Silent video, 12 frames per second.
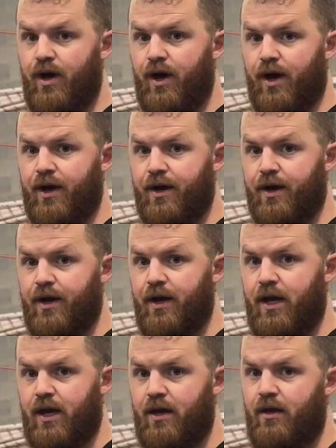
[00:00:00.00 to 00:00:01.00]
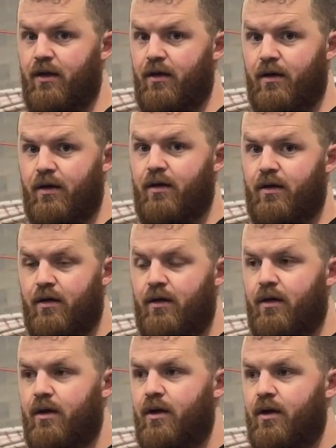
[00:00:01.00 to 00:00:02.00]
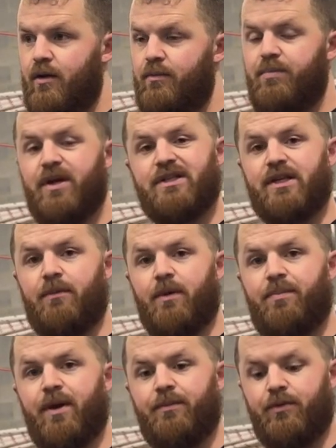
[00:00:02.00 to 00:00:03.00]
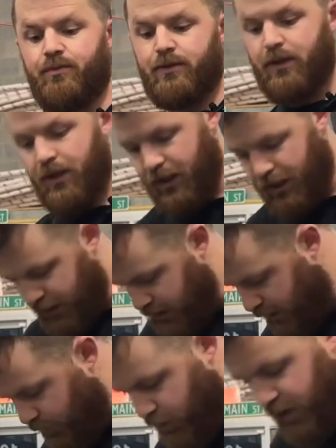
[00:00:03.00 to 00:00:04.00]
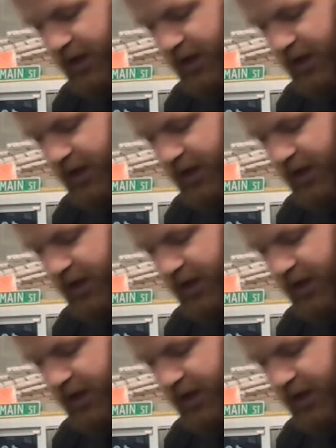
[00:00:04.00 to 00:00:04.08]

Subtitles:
Other than that, peace out, my people. And I will